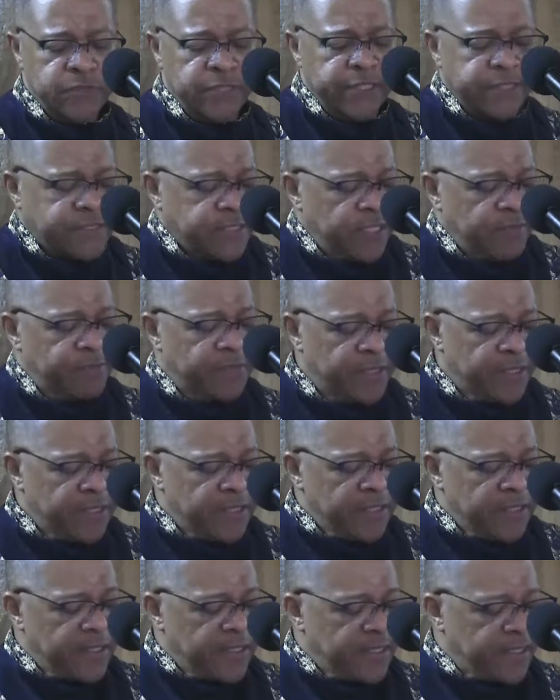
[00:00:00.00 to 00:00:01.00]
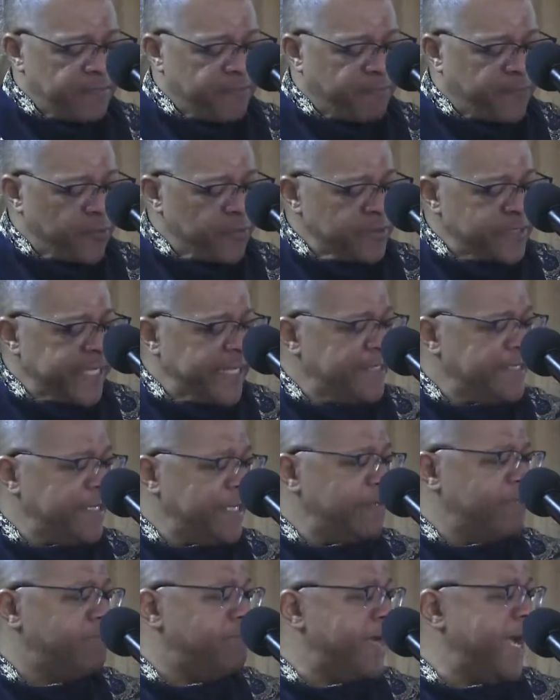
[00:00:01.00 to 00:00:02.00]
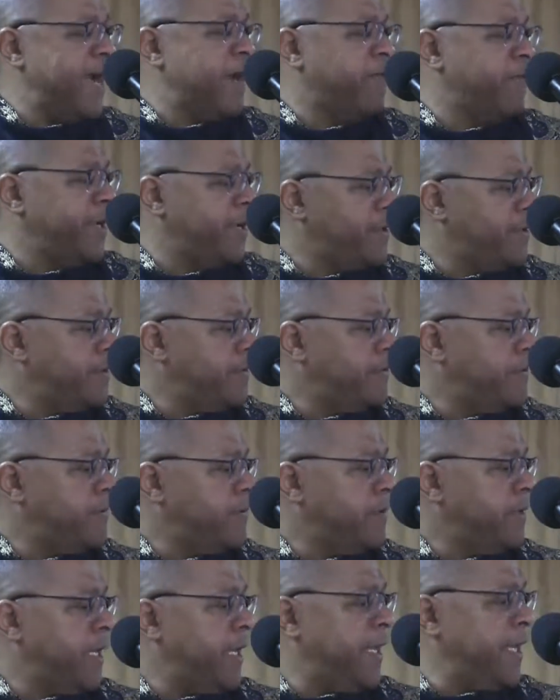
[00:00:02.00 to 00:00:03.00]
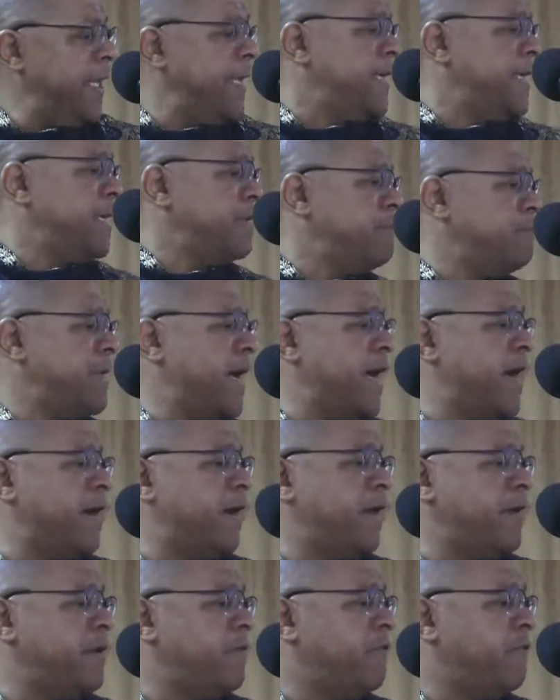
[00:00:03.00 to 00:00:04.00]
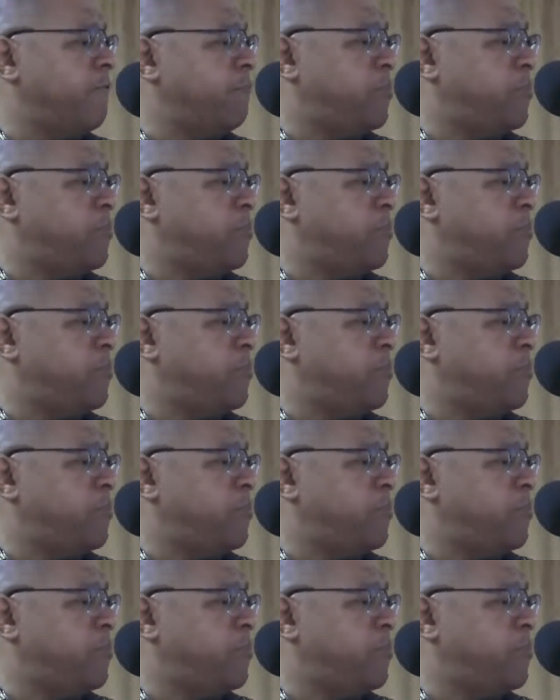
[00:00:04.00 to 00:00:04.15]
There's some folk that get married and they get married